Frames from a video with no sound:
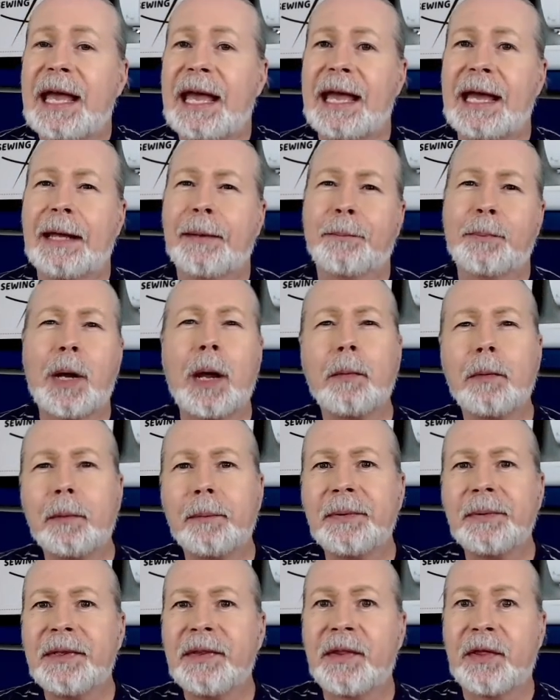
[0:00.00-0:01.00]
and
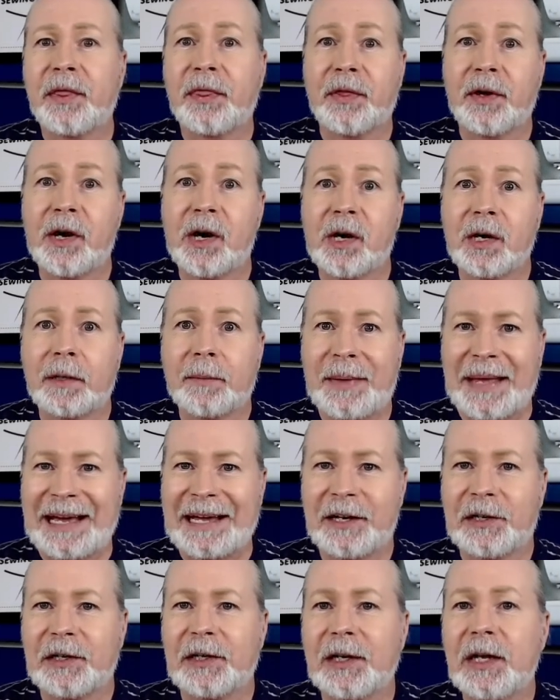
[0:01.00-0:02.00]
probably the thong
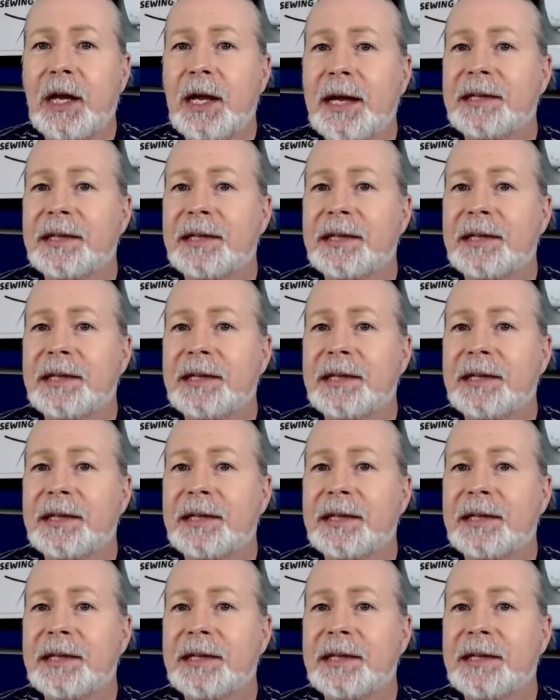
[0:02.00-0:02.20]
pattern.